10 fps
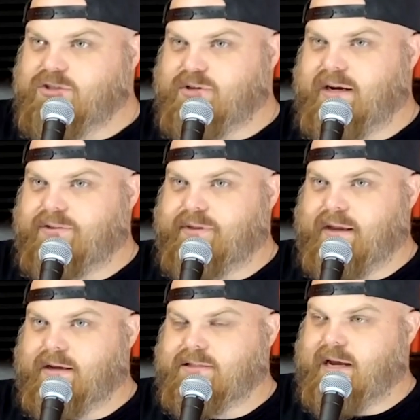trained
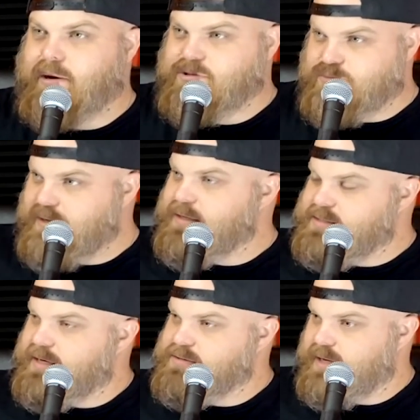thing, because I, I was reading
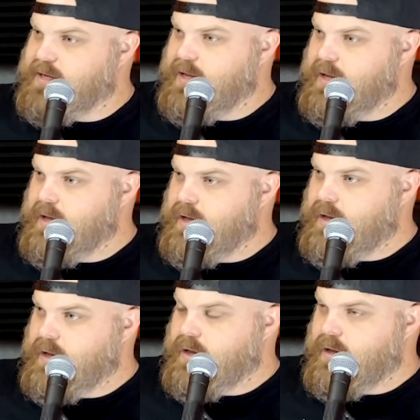this and I was like,
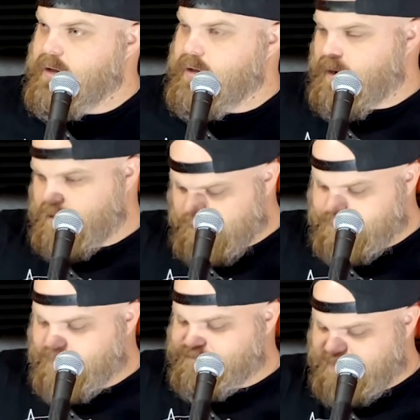uh, on both